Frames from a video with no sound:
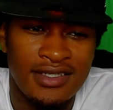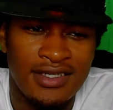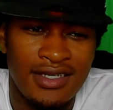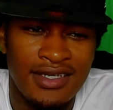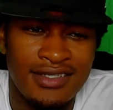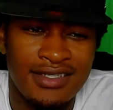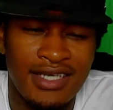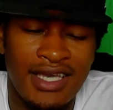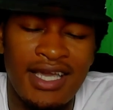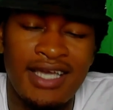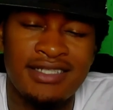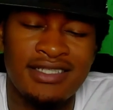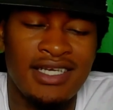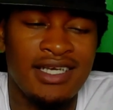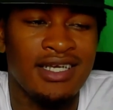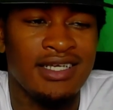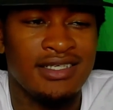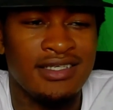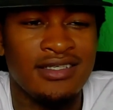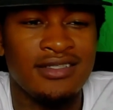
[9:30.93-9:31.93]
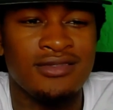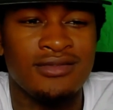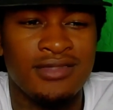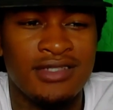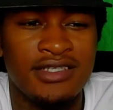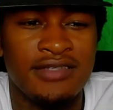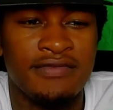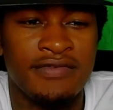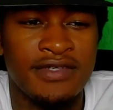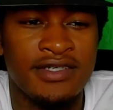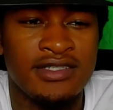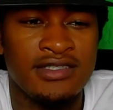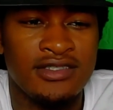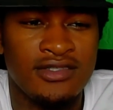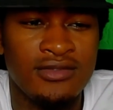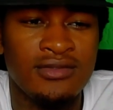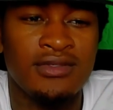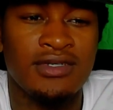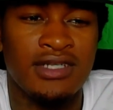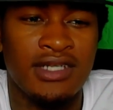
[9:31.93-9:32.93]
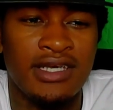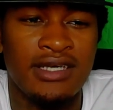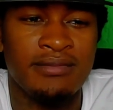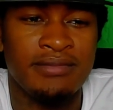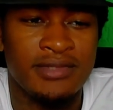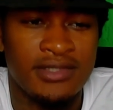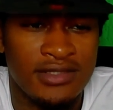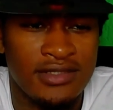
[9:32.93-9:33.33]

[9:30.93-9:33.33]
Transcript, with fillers: Cash, I'll give you defense. You clamps.